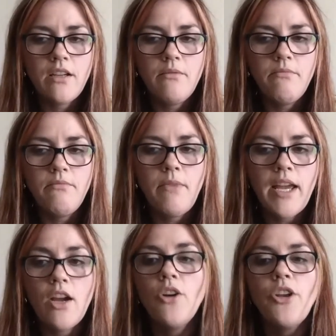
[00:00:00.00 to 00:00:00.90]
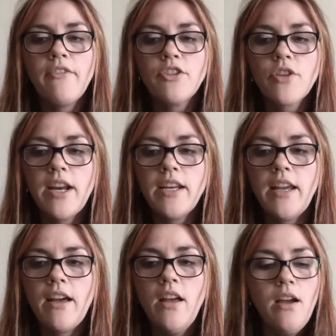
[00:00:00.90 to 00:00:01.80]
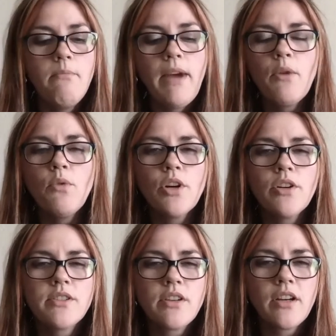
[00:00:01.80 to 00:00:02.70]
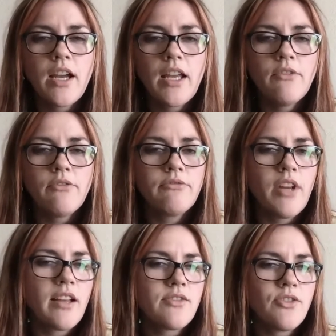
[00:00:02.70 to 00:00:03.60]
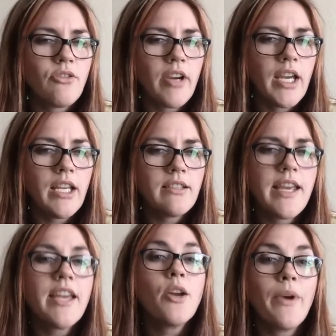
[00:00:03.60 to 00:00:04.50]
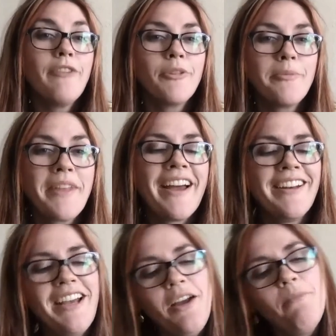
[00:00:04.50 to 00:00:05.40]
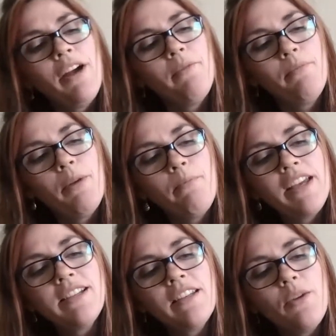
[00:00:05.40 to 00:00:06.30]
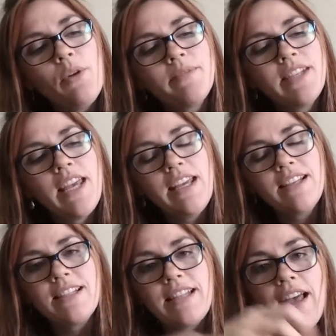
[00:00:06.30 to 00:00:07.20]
you haven't tried it yet. My words are kind of not so great. Take away from that. But basically what I'm saying is that